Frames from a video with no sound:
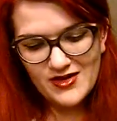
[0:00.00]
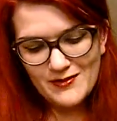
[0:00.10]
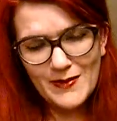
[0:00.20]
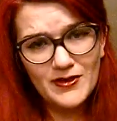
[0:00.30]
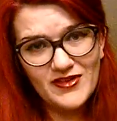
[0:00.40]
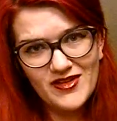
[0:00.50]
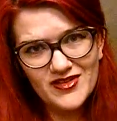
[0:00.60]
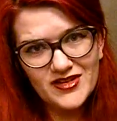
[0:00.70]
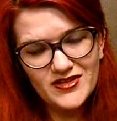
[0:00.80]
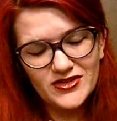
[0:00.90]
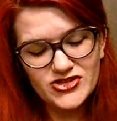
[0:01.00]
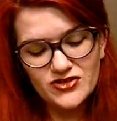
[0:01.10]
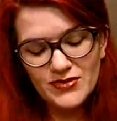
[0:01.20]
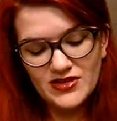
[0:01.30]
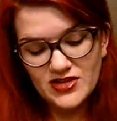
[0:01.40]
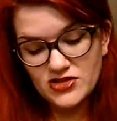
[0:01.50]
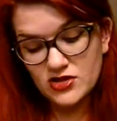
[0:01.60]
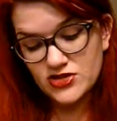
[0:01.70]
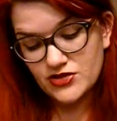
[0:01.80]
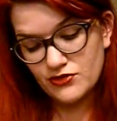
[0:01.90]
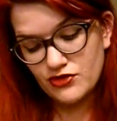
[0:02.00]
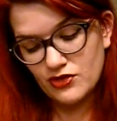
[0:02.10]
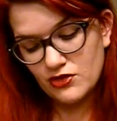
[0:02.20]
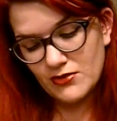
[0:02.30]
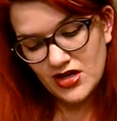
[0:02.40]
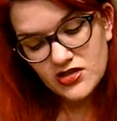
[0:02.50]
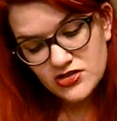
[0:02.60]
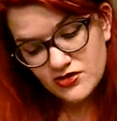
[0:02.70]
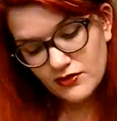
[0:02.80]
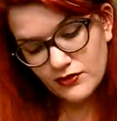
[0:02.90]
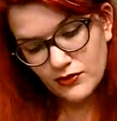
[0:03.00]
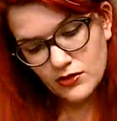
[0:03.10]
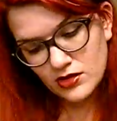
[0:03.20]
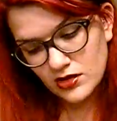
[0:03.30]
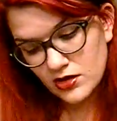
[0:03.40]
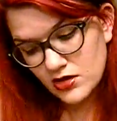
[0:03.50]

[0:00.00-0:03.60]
my birthday isn't until June, but they charge you so much for